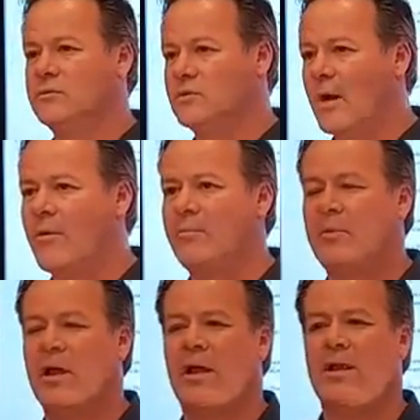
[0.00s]
double
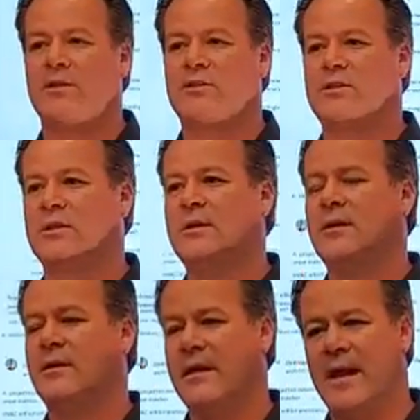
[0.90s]
plunge.
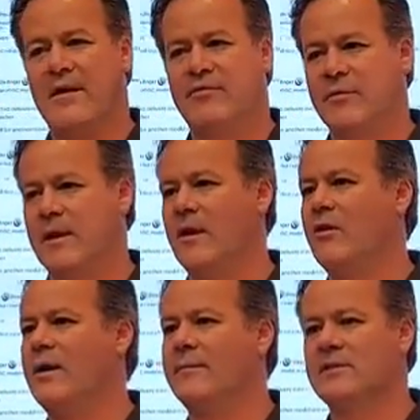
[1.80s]
They have
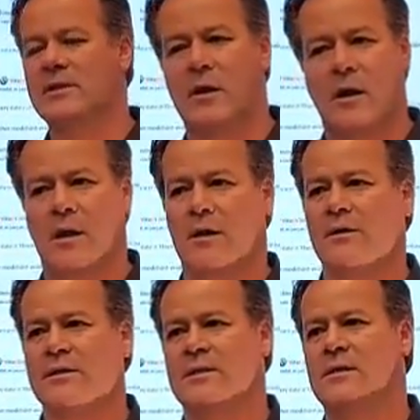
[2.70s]
300 M
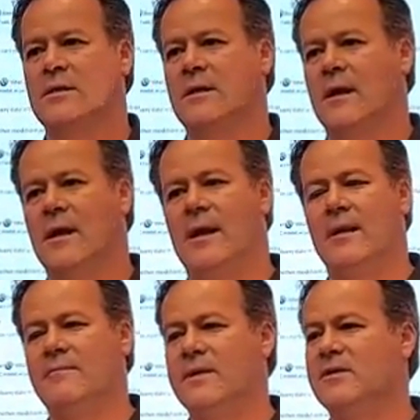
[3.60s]
stars.
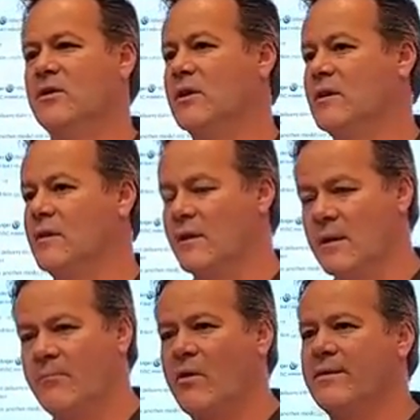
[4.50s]
These are the
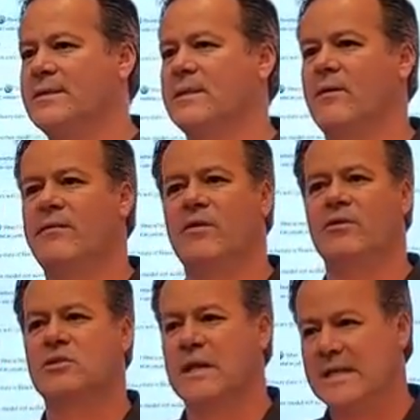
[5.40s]
components that we've
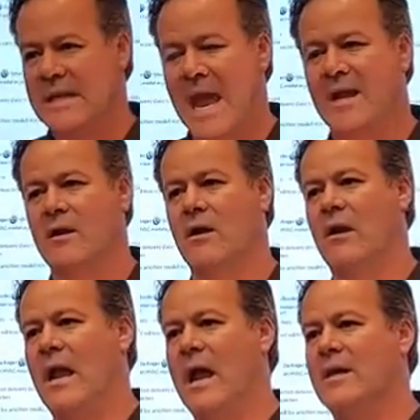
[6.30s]
used at
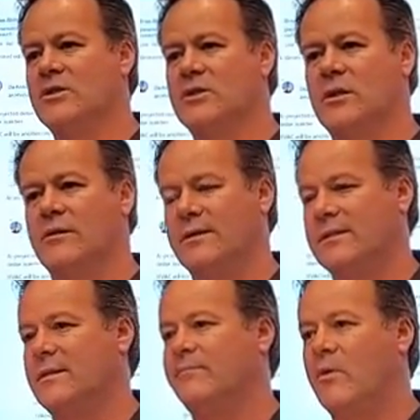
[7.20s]
Dakar last year.
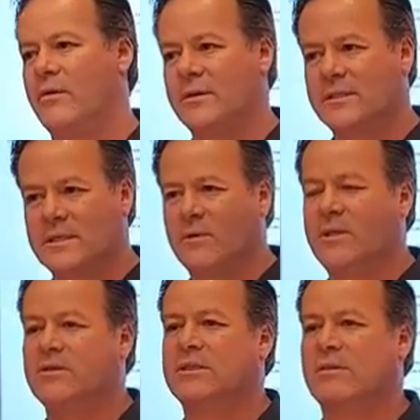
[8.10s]
These components that we
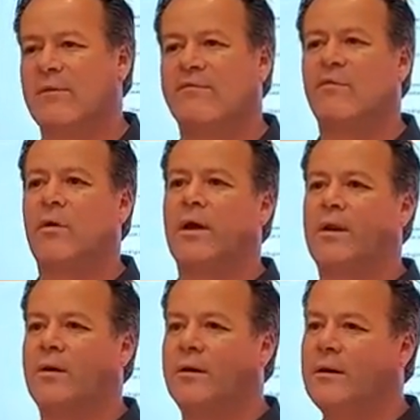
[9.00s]
use at the MEP
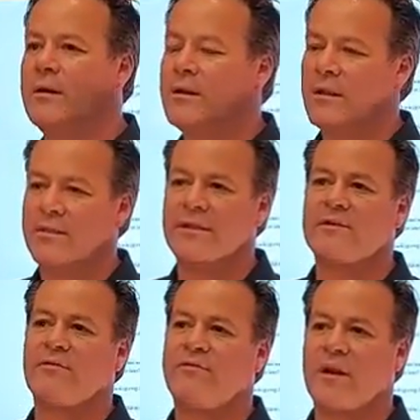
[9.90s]
400.
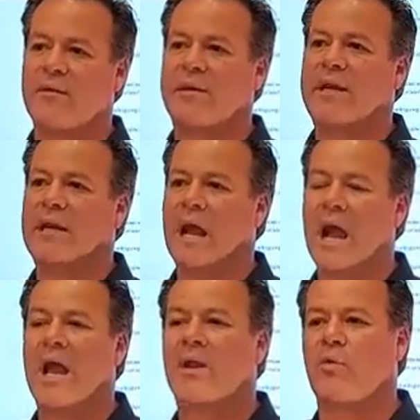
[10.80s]
These are very
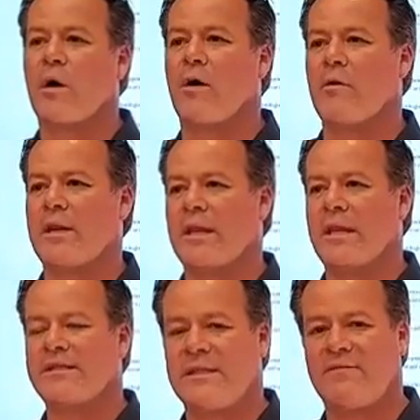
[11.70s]
high
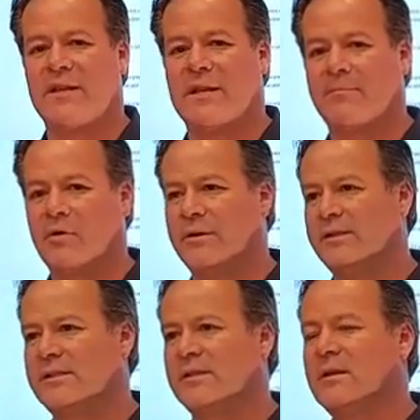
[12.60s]
quality CV
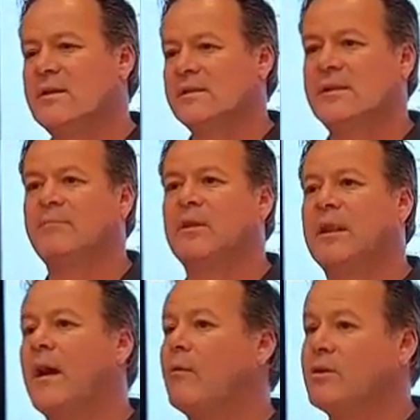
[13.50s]
components. Something
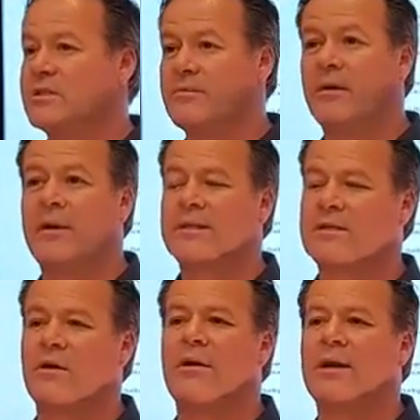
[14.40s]
I would use in my race
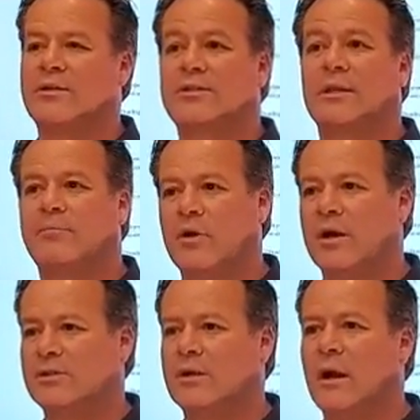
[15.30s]
car, not just in a
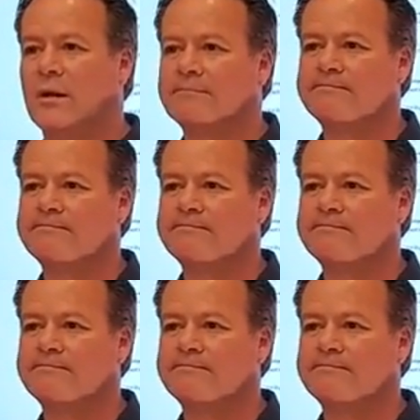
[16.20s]
production car.